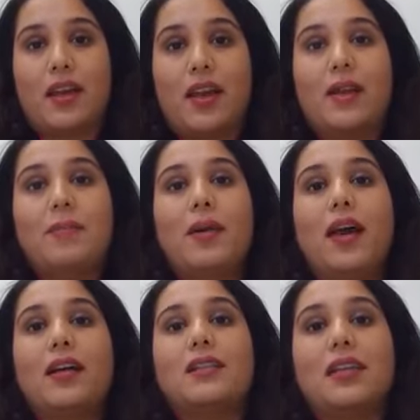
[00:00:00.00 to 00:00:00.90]

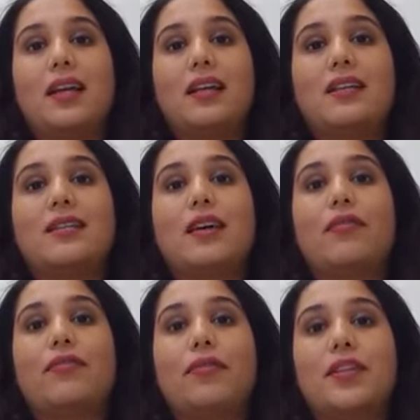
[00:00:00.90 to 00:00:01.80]
Implant is a
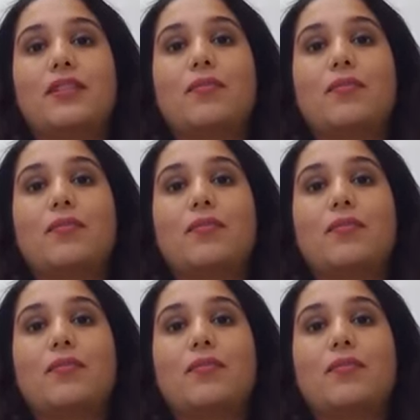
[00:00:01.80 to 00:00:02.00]
fixed